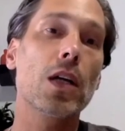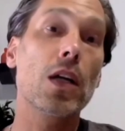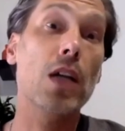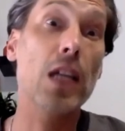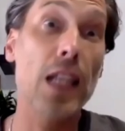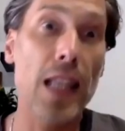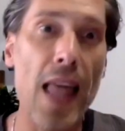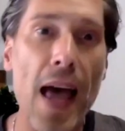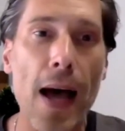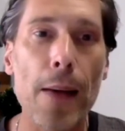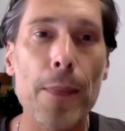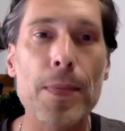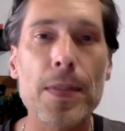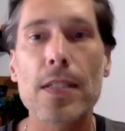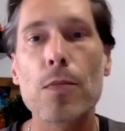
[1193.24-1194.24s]

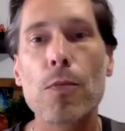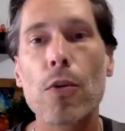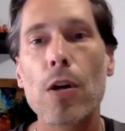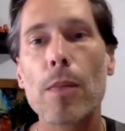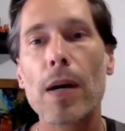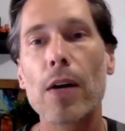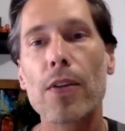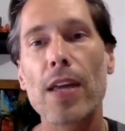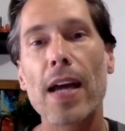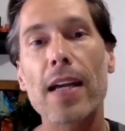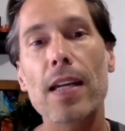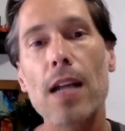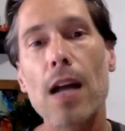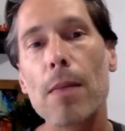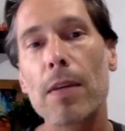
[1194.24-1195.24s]
collapse, it's more about the
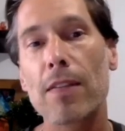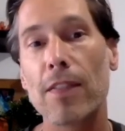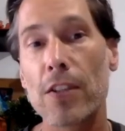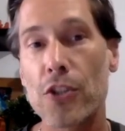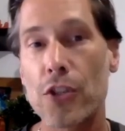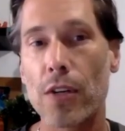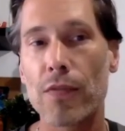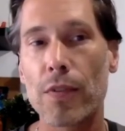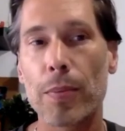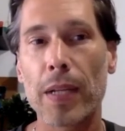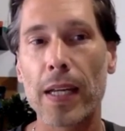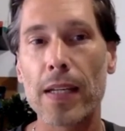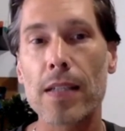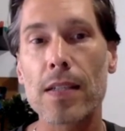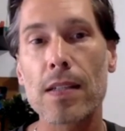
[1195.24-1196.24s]
economic vision of a
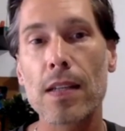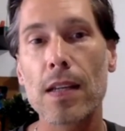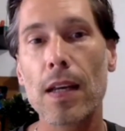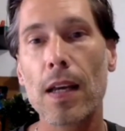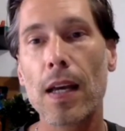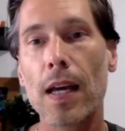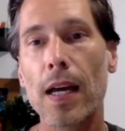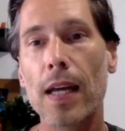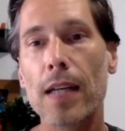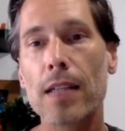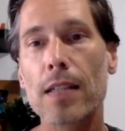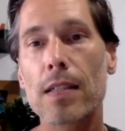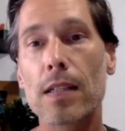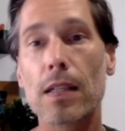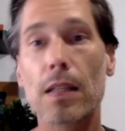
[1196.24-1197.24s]
place, and
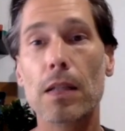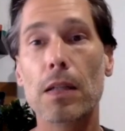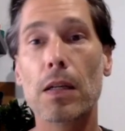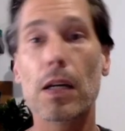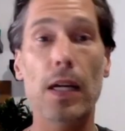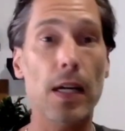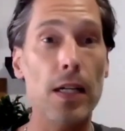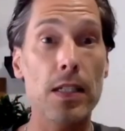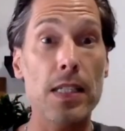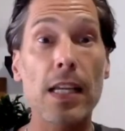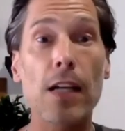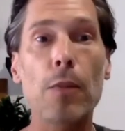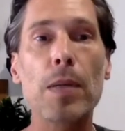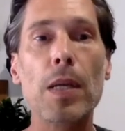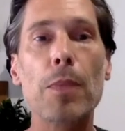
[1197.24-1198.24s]
is
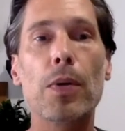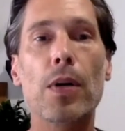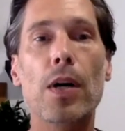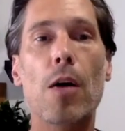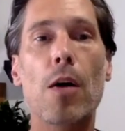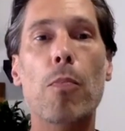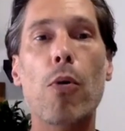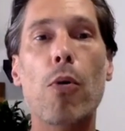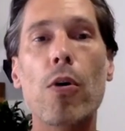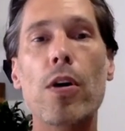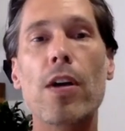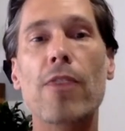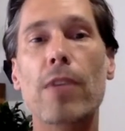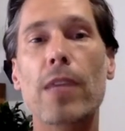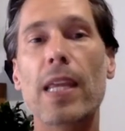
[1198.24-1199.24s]
until people are poor
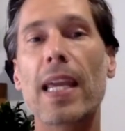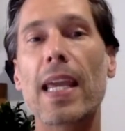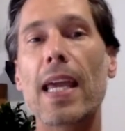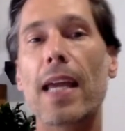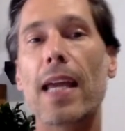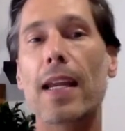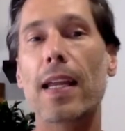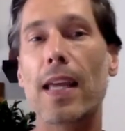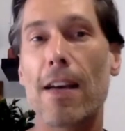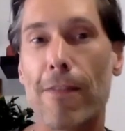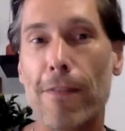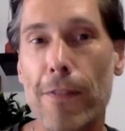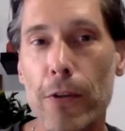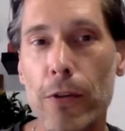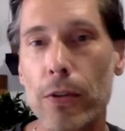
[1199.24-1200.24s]
enough where they can't have
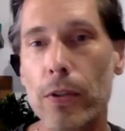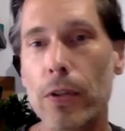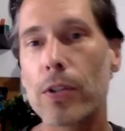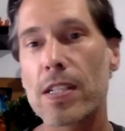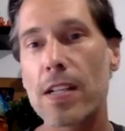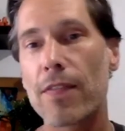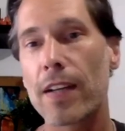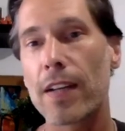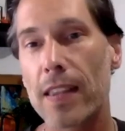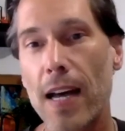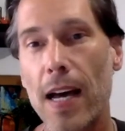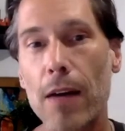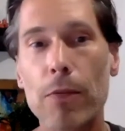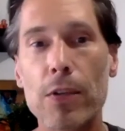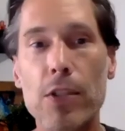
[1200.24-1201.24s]
food or stuff like
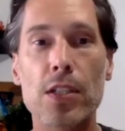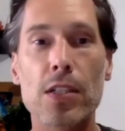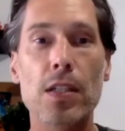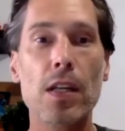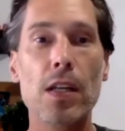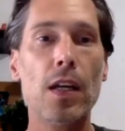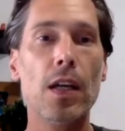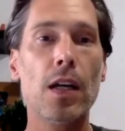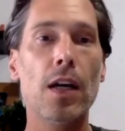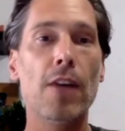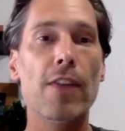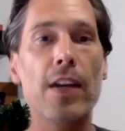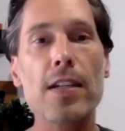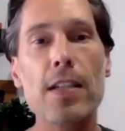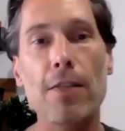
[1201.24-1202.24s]
that, which is a
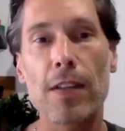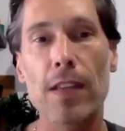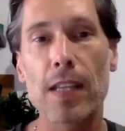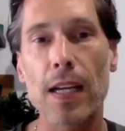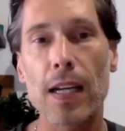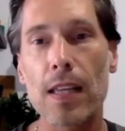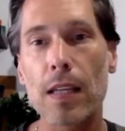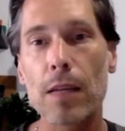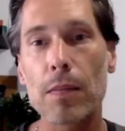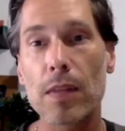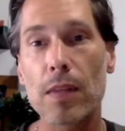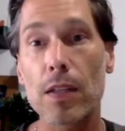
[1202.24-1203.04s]
very different thing. I think they'll